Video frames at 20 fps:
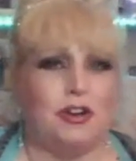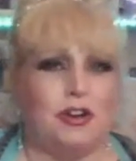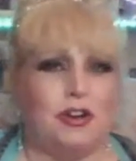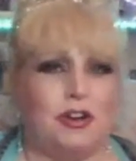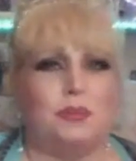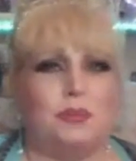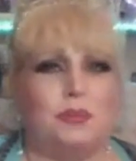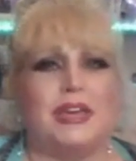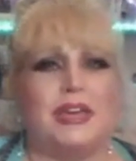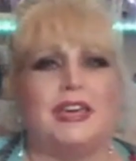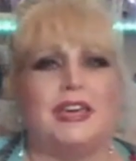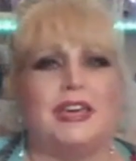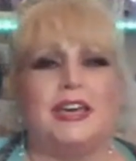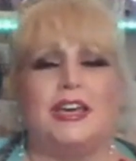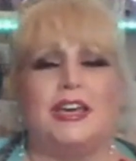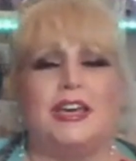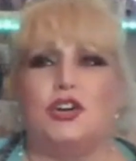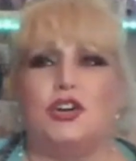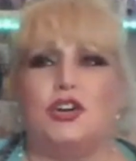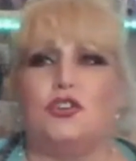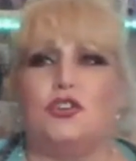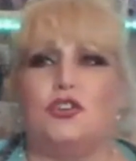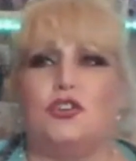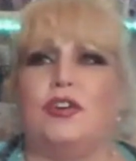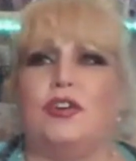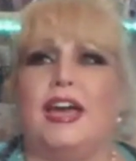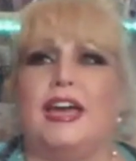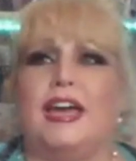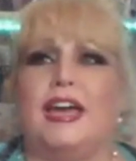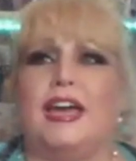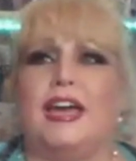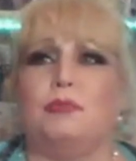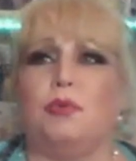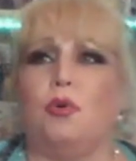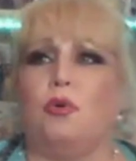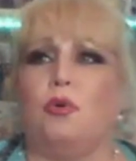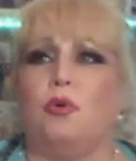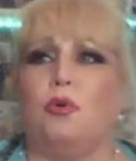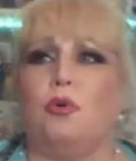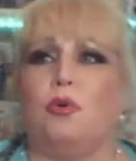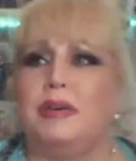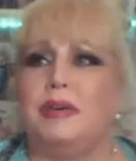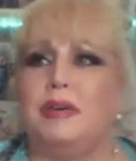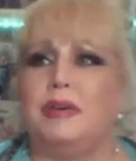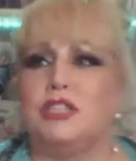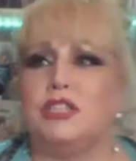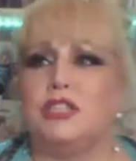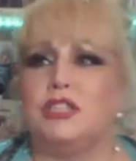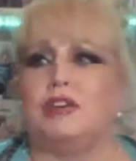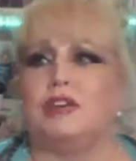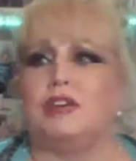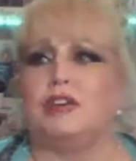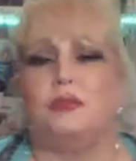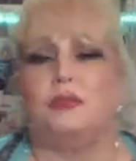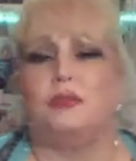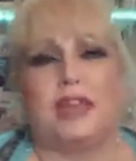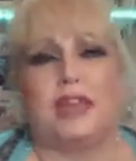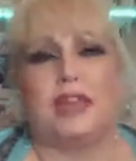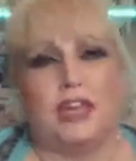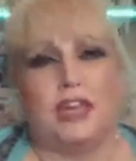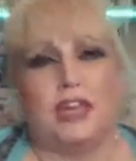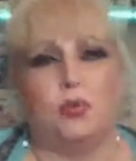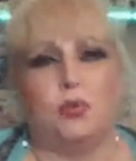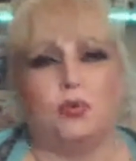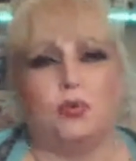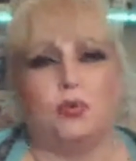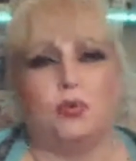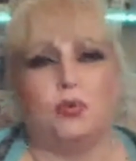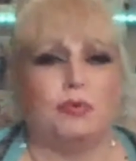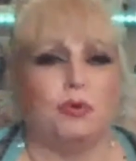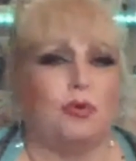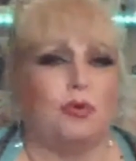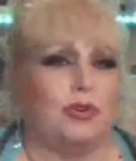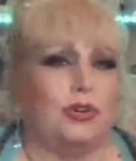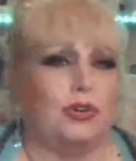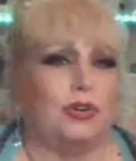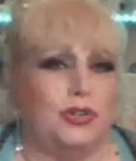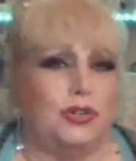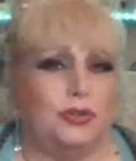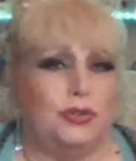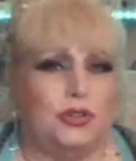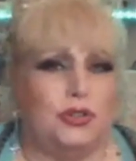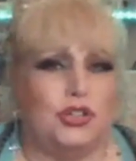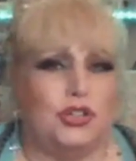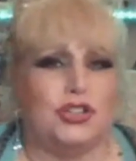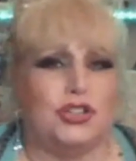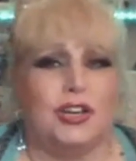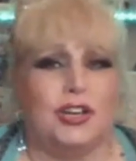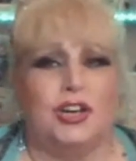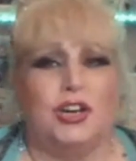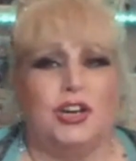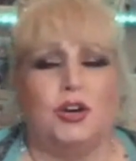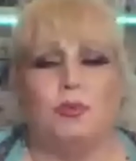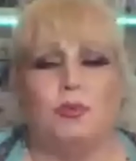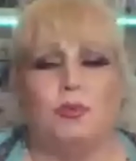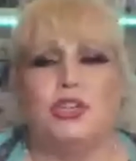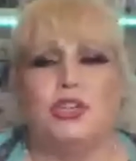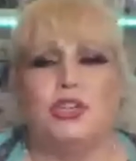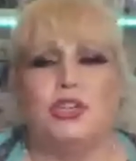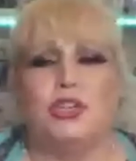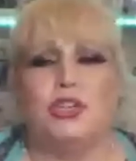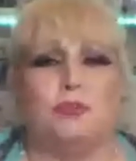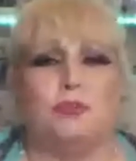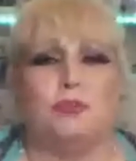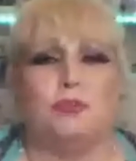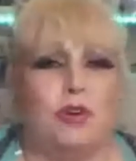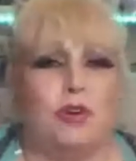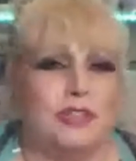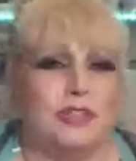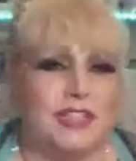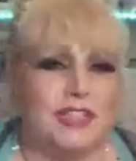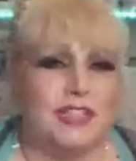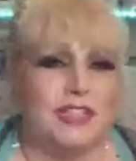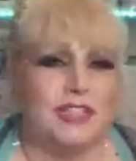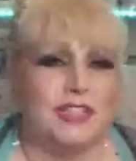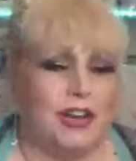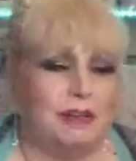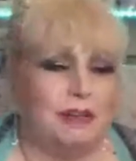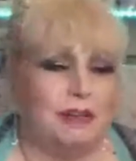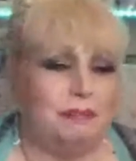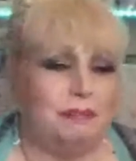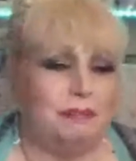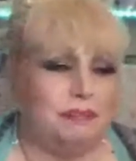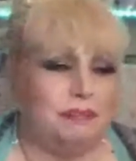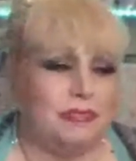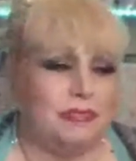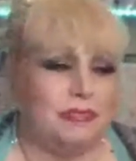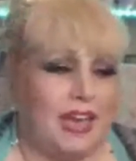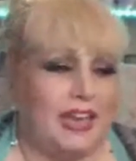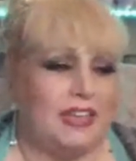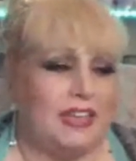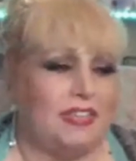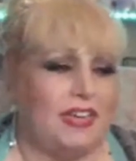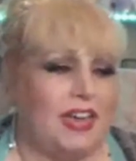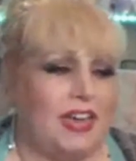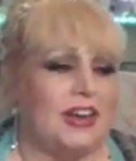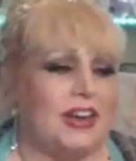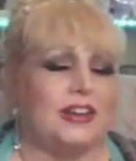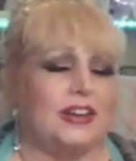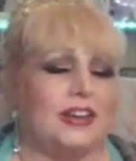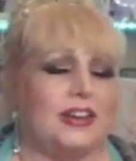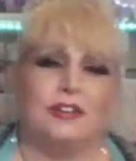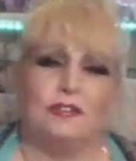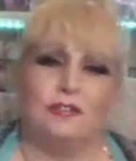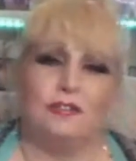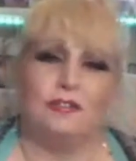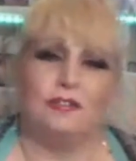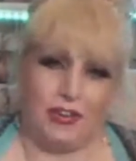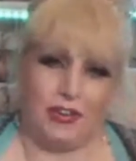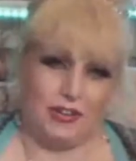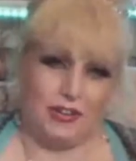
How can we create more misery equals more loosh, which is what they then feed off.